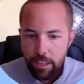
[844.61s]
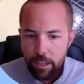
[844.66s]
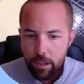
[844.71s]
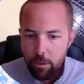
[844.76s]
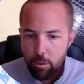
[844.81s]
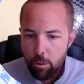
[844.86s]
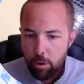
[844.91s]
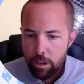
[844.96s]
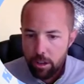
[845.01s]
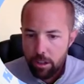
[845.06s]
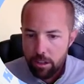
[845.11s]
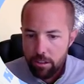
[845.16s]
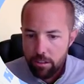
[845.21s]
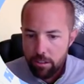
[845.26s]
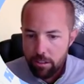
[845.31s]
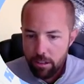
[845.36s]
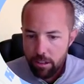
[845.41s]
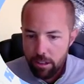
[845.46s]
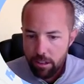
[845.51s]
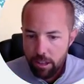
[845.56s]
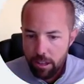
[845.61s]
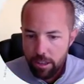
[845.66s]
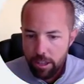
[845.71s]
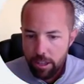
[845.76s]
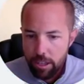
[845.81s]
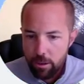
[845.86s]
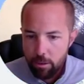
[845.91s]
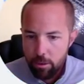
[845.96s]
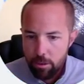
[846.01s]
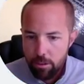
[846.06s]
it was I
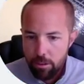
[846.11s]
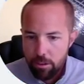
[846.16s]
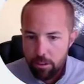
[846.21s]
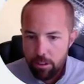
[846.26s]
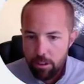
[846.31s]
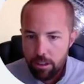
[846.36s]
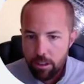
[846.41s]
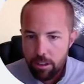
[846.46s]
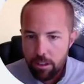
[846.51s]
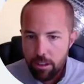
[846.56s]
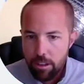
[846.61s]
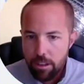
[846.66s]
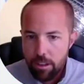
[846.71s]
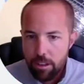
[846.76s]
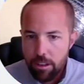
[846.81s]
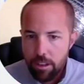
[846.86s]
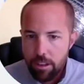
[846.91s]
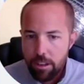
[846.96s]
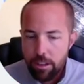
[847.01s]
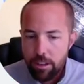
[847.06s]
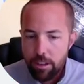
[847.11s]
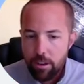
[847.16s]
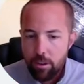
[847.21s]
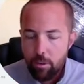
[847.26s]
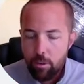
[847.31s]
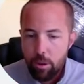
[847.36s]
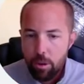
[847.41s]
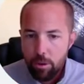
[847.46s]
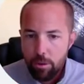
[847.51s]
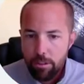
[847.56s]
think it was
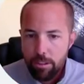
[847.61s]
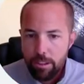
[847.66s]
where